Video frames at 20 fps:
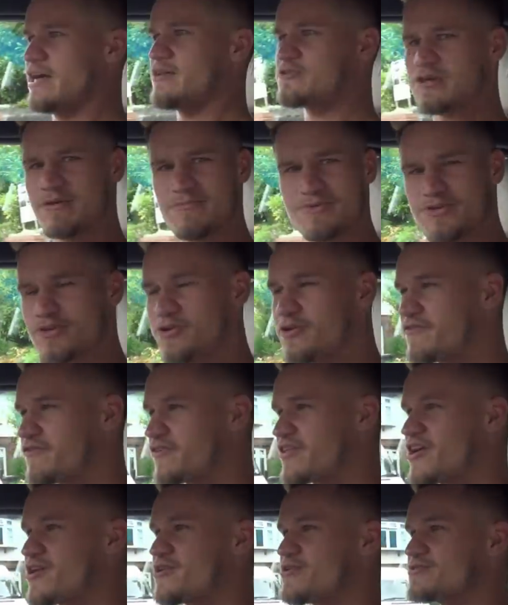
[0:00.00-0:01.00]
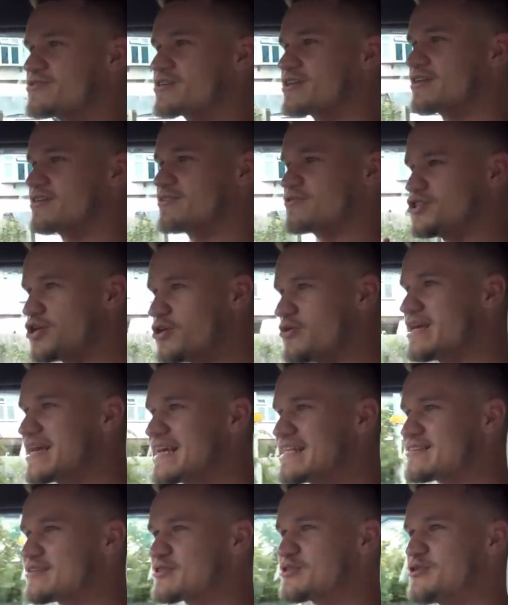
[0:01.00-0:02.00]
So I'm sure for those tuning
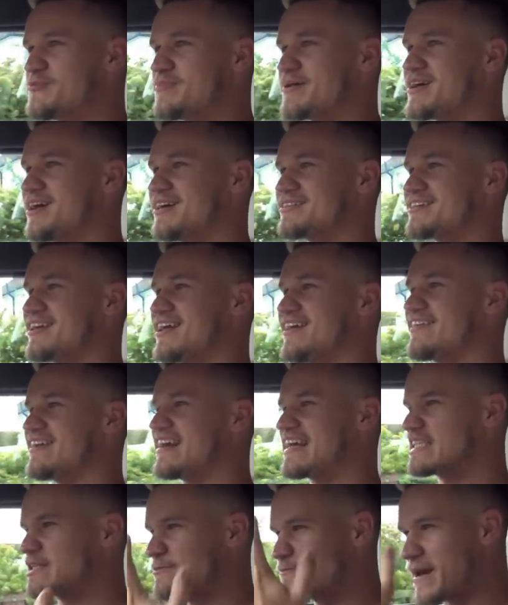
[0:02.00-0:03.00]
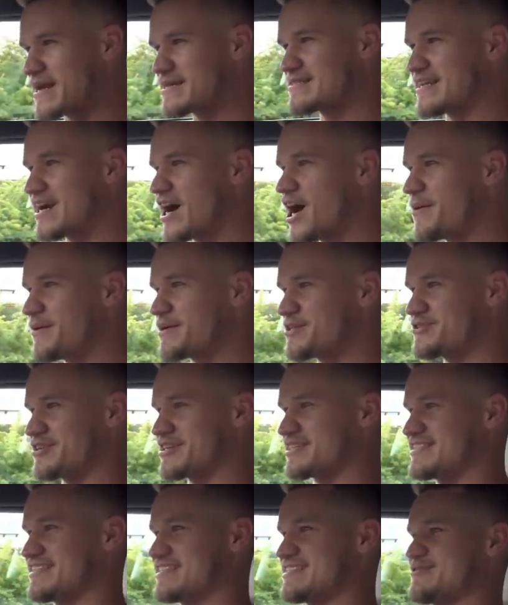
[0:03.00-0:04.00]
into Supercars of London, expecting
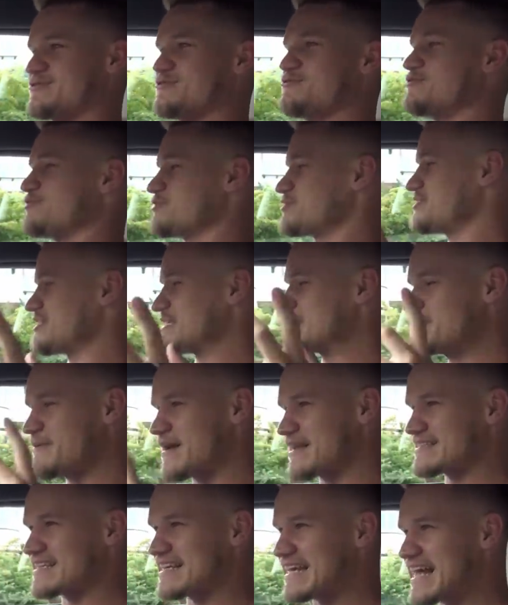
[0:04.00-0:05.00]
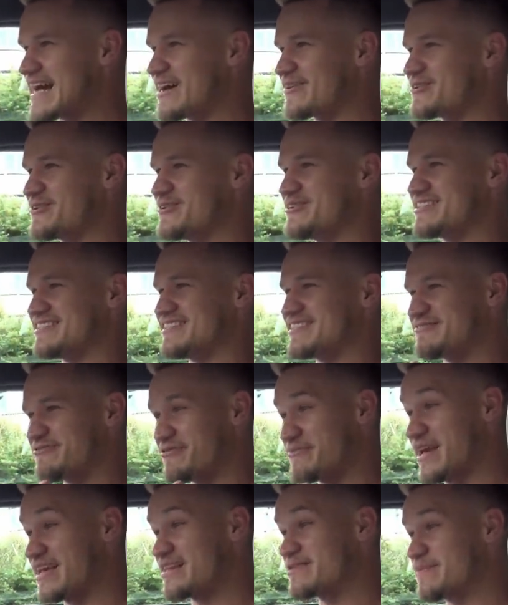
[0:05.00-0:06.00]
Armytrix exhaust, expecting loud noises,
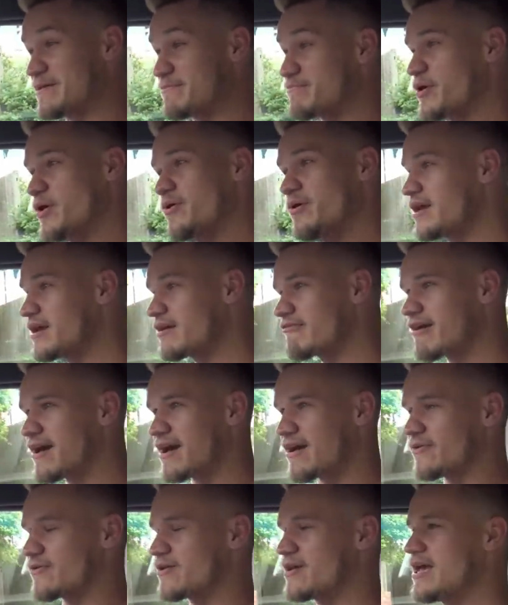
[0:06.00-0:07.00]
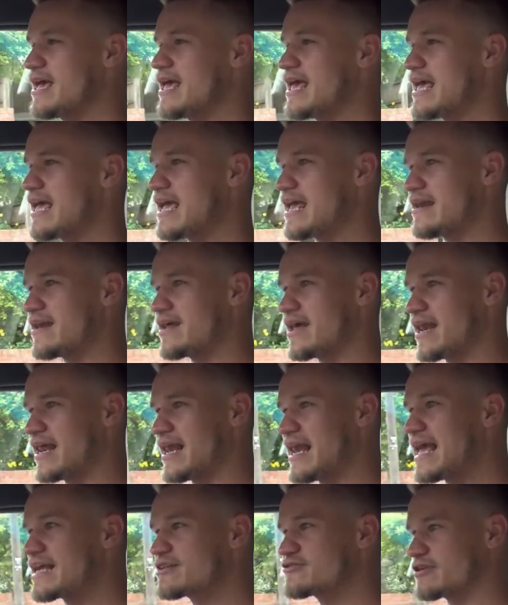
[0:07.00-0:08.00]
for me to be pootling around in an
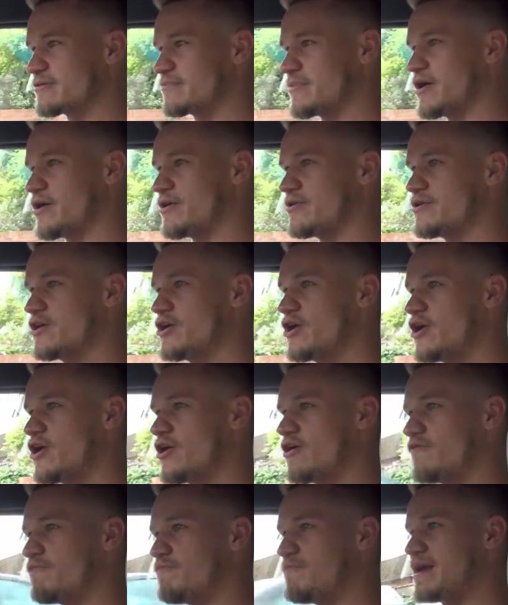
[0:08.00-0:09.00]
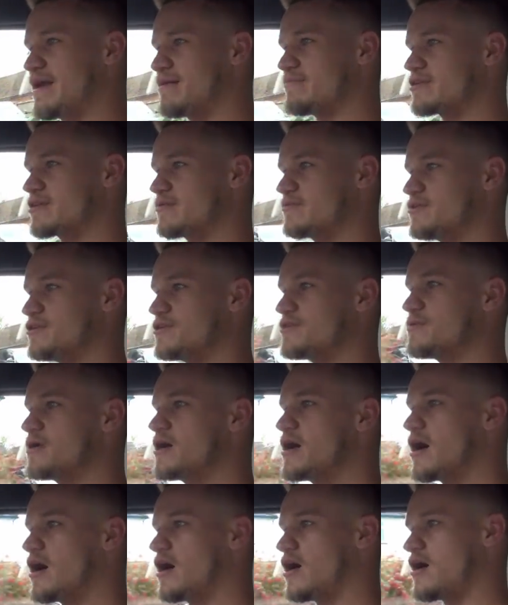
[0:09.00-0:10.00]
electric mode of BMW
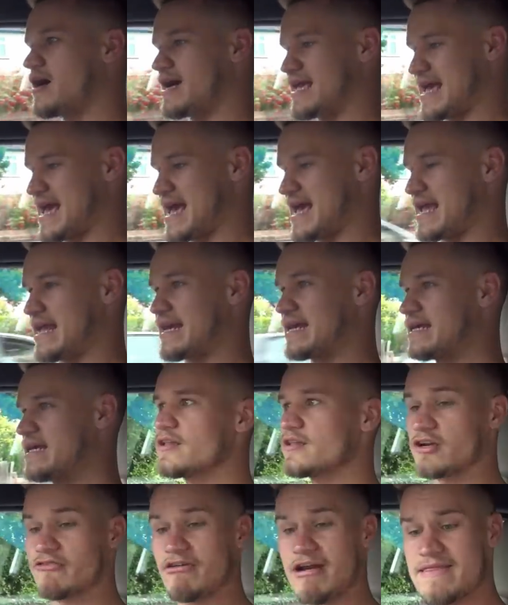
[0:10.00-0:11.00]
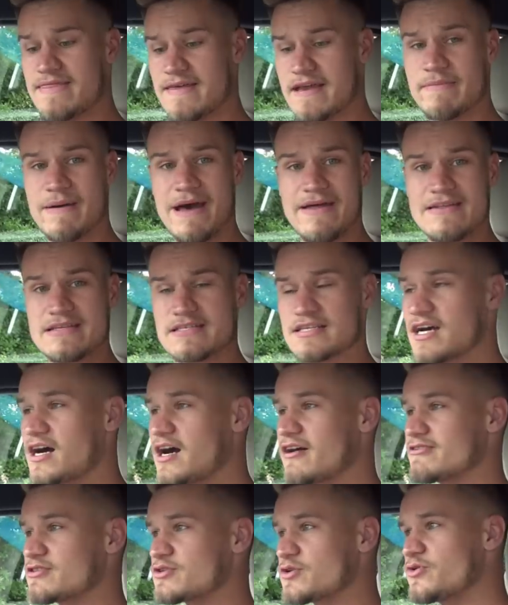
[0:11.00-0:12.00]
i8. The great thing about this
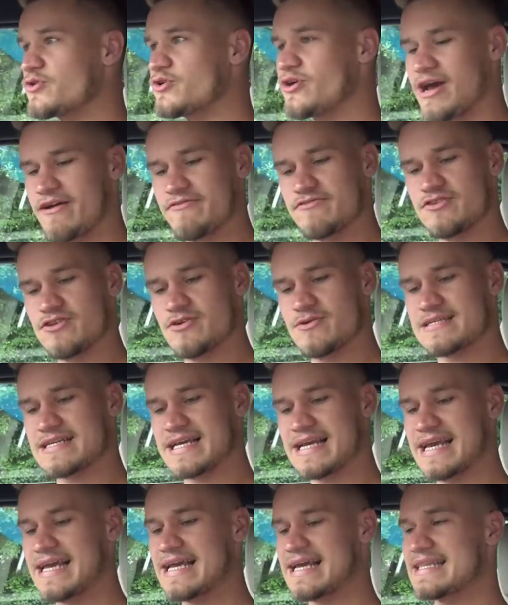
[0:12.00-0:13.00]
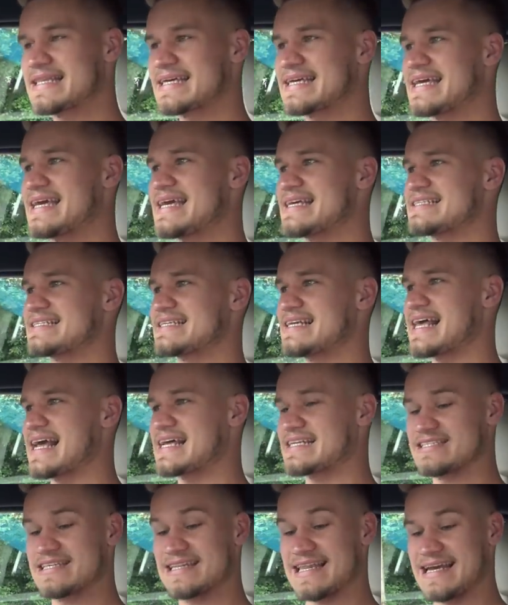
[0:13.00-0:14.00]
car is all you have to do is click the gear
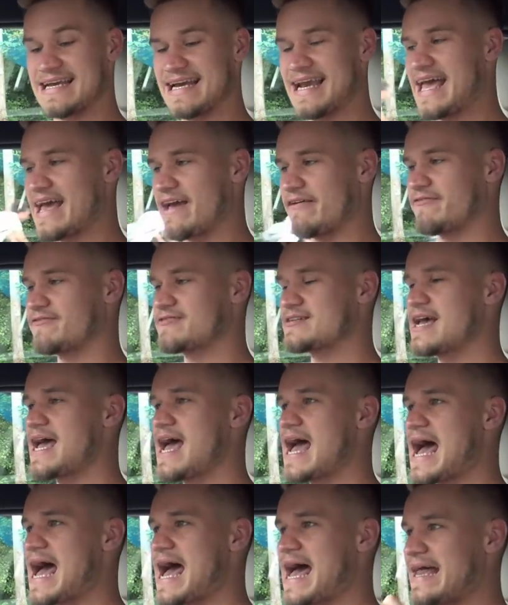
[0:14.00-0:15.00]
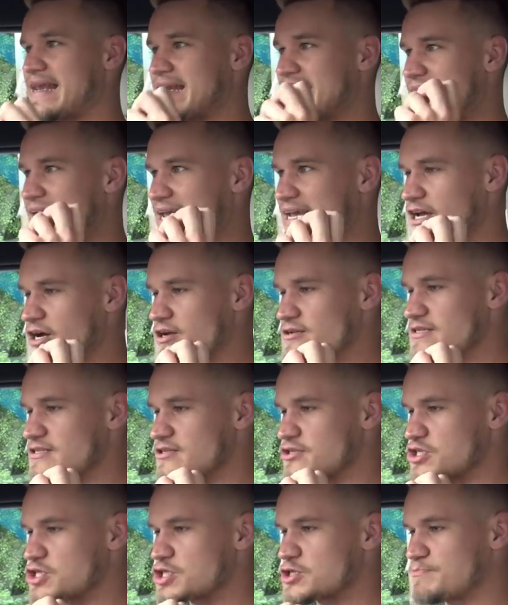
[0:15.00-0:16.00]
select to the left and it goes
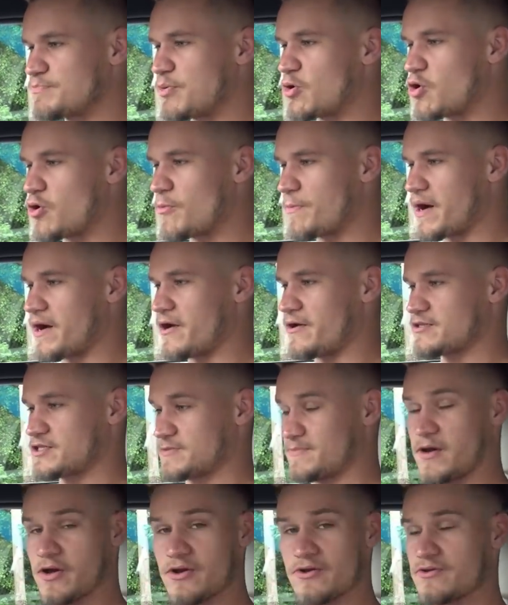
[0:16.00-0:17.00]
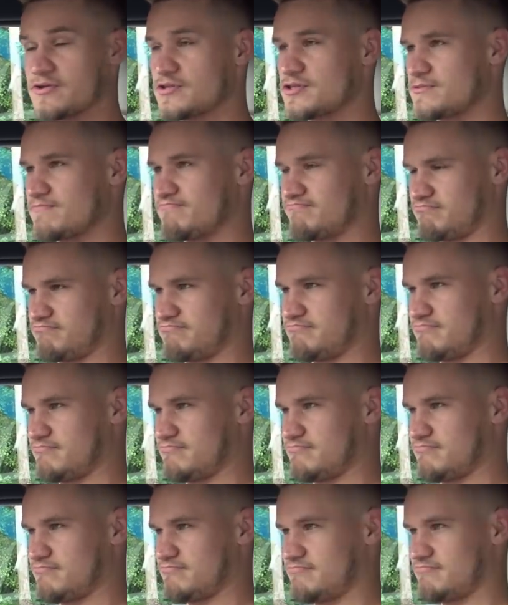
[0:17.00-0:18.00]
into sport mode.
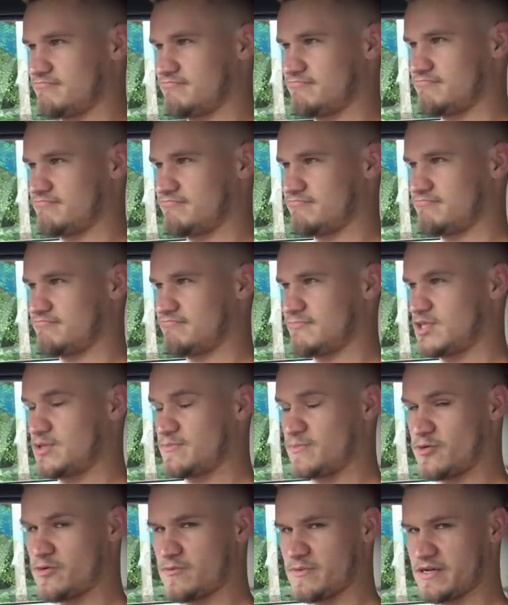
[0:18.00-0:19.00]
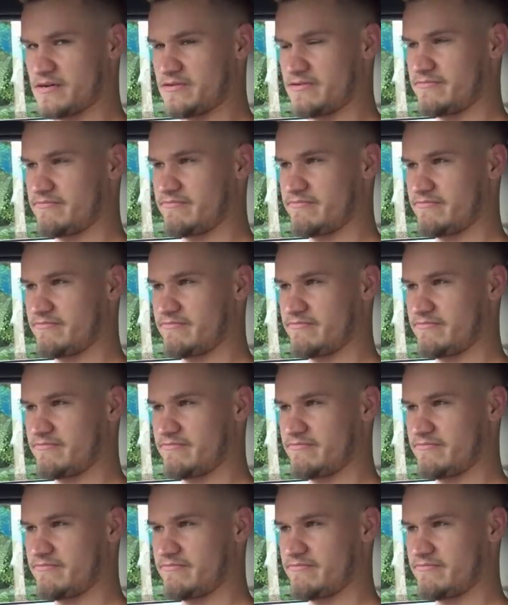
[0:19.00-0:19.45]
Sport mode.